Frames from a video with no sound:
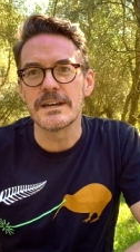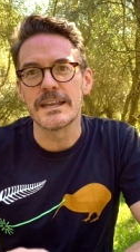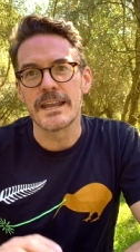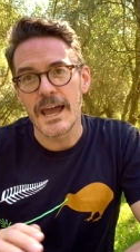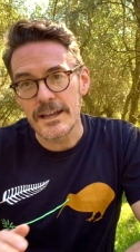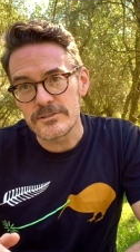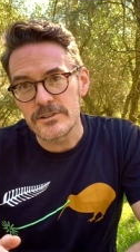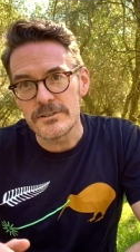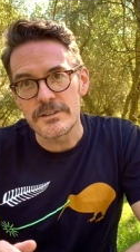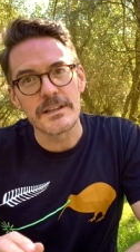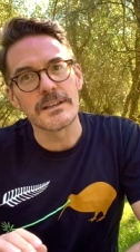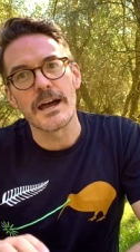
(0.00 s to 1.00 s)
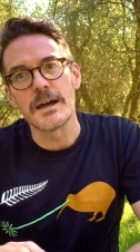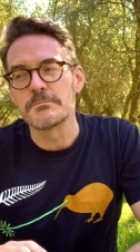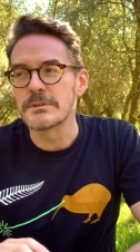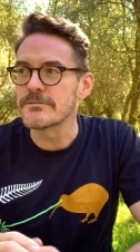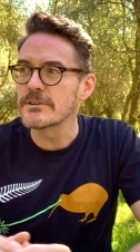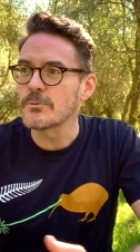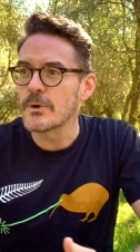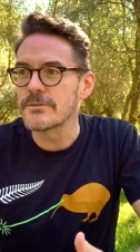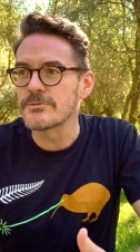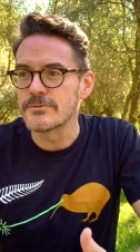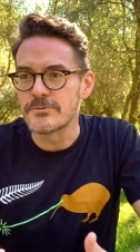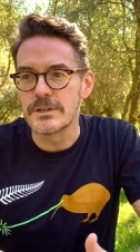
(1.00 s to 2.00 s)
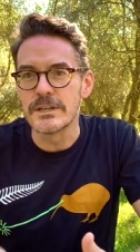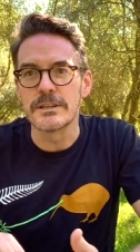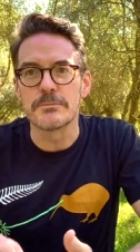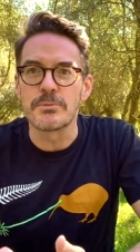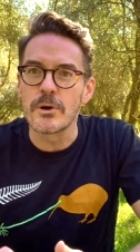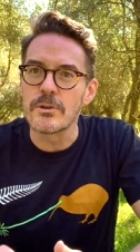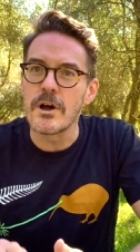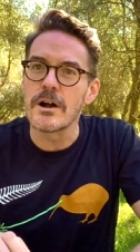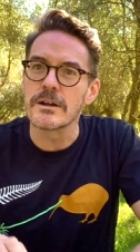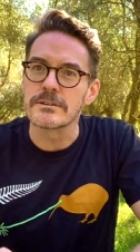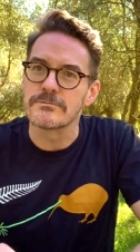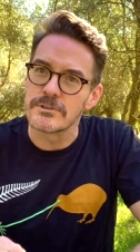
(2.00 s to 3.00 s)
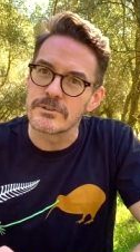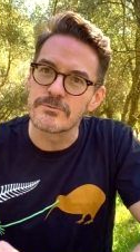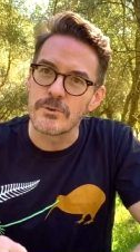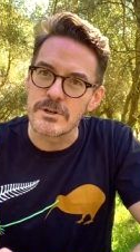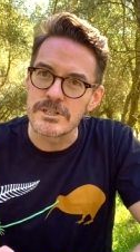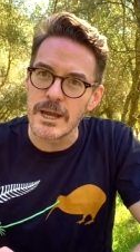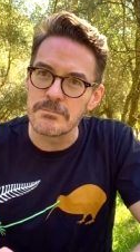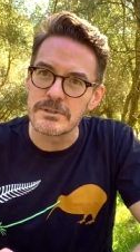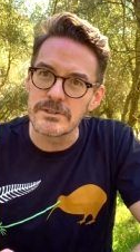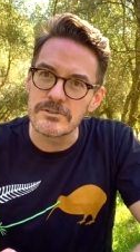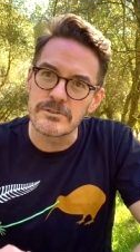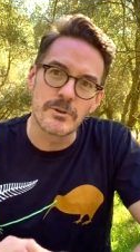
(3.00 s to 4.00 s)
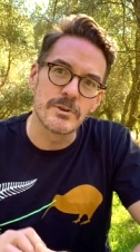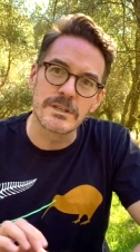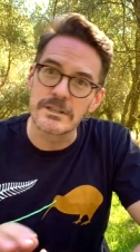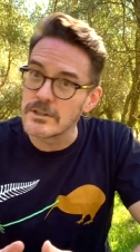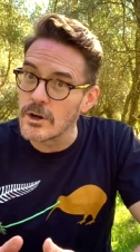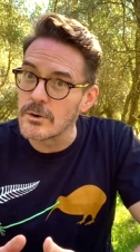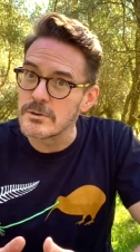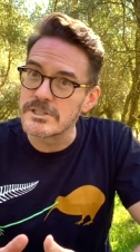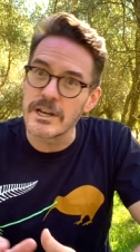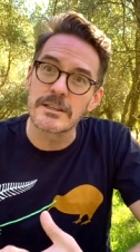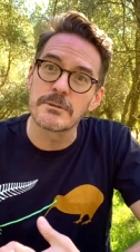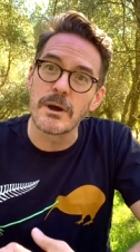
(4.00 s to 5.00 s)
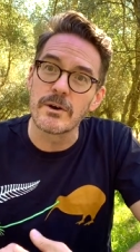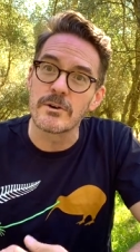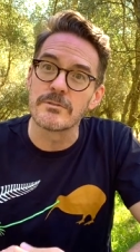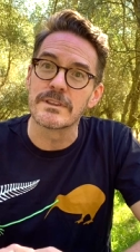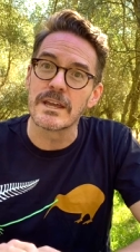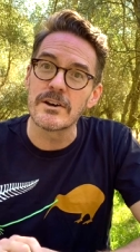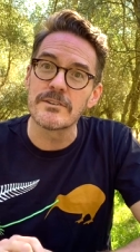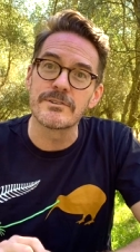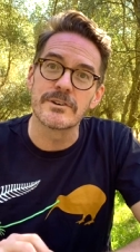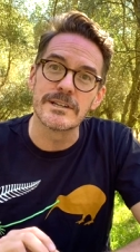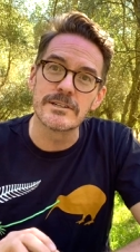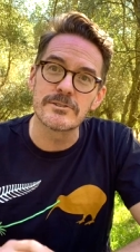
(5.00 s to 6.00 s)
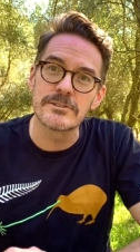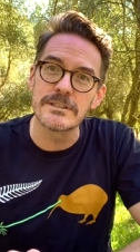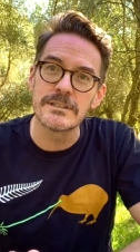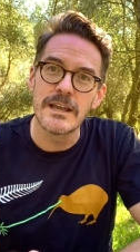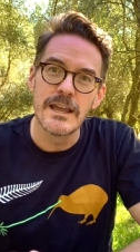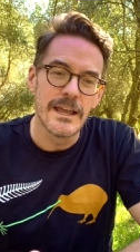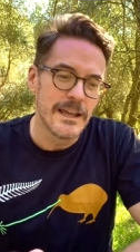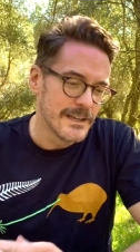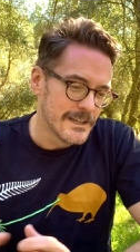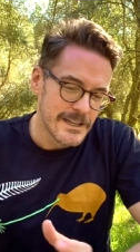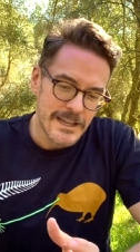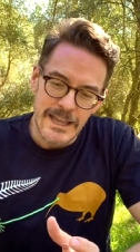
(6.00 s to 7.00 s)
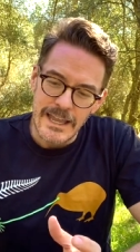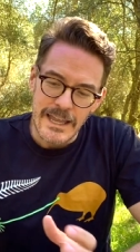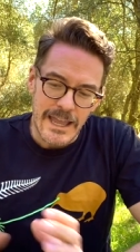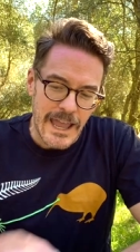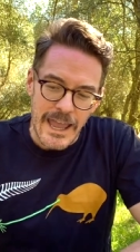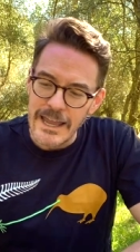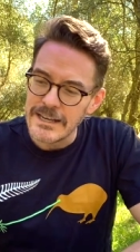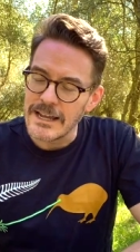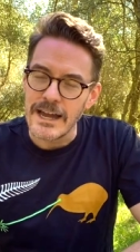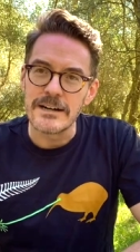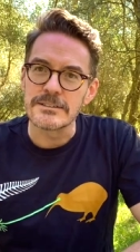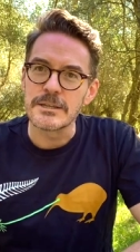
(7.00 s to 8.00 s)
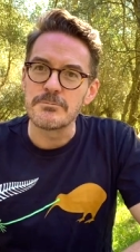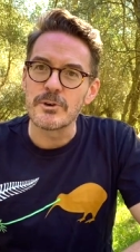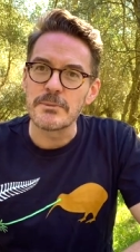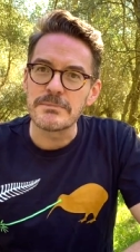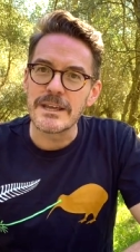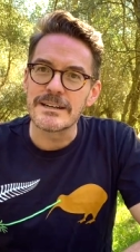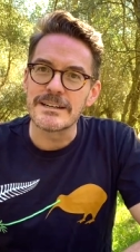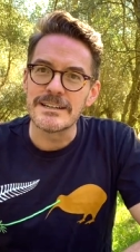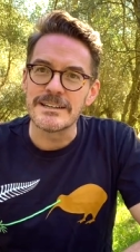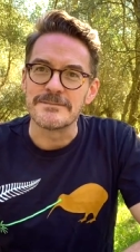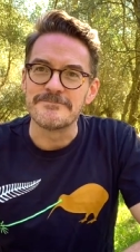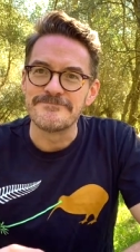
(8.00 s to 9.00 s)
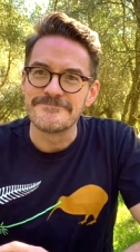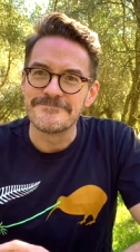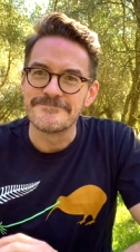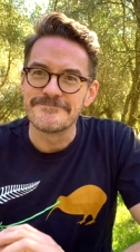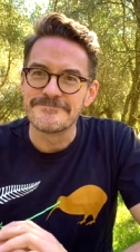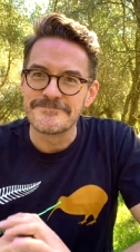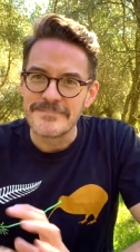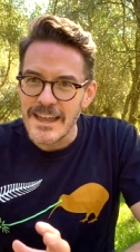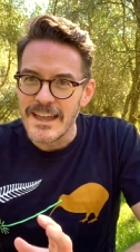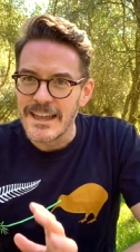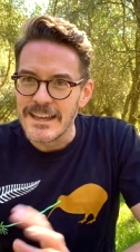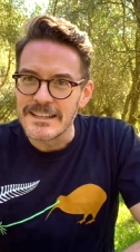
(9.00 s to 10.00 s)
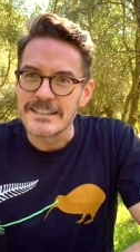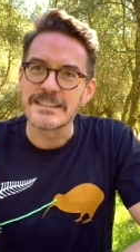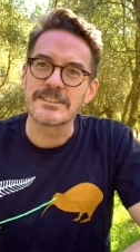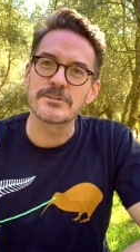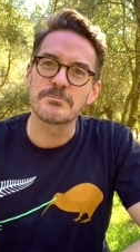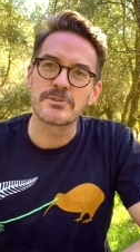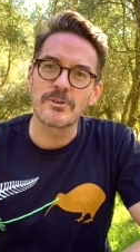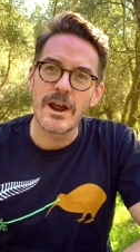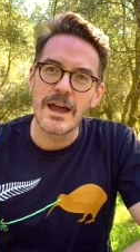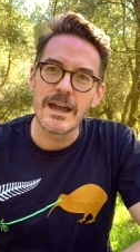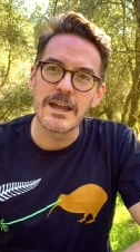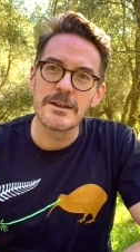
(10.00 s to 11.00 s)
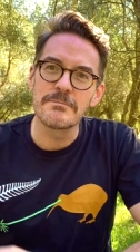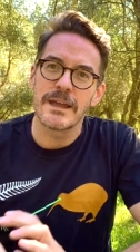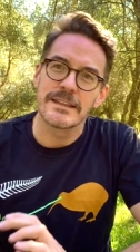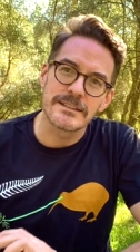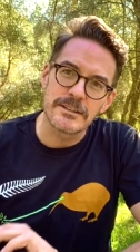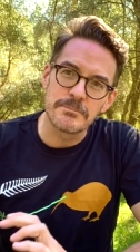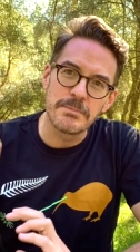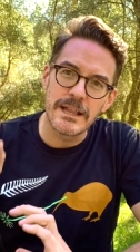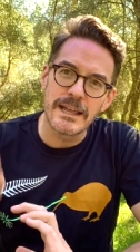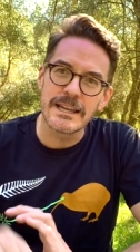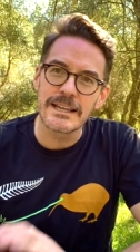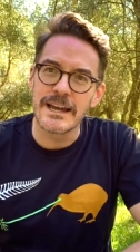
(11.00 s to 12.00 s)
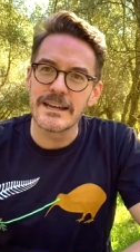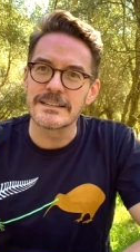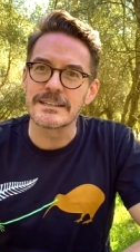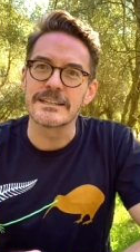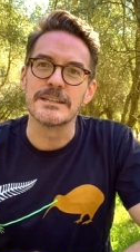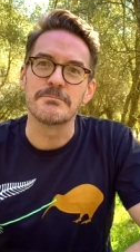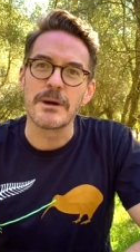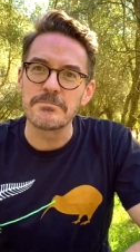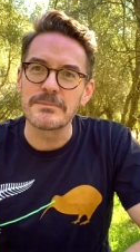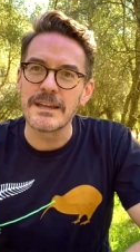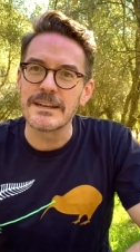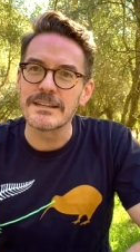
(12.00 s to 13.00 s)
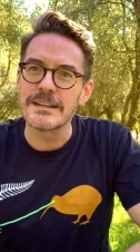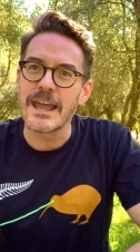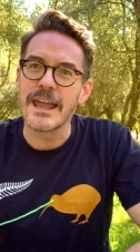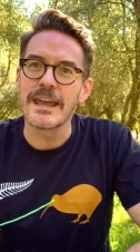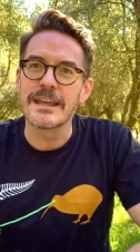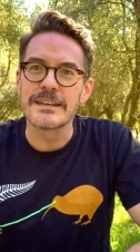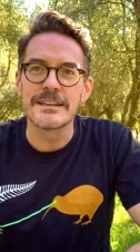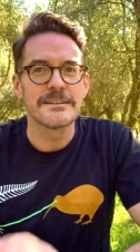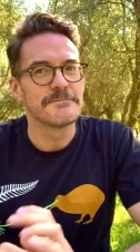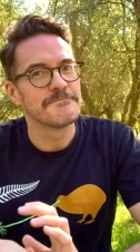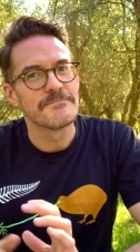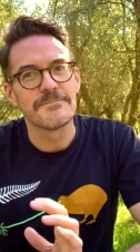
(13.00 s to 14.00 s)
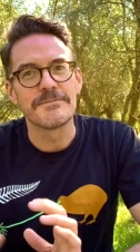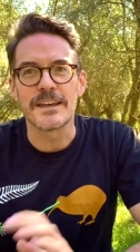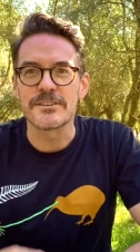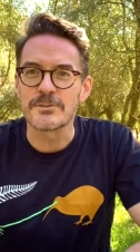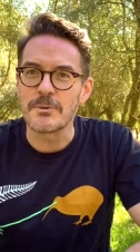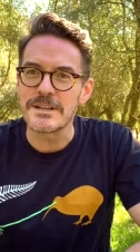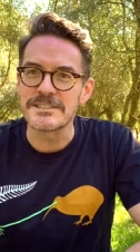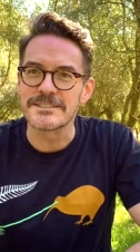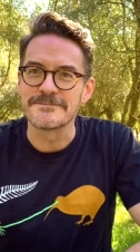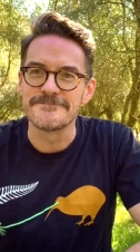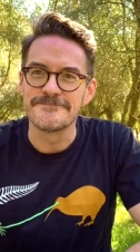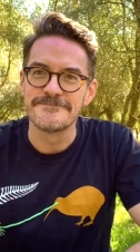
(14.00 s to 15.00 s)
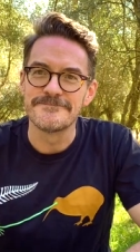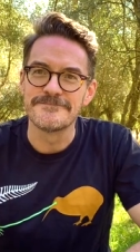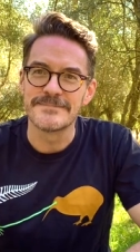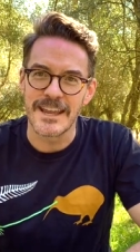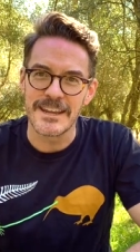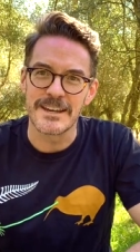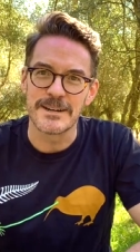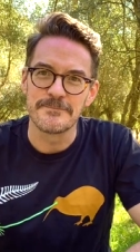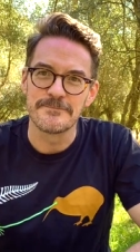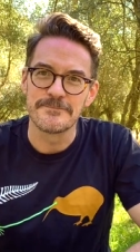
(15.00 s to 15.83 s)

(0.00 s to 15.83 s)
an excerpt. I'm giving away for free the prologue and first four chapters, so you can go check them out over there if you're interested. And I'll keep you updated here. Click subscribe and the little bell icon to keep updated, and thanks for watching. Take care.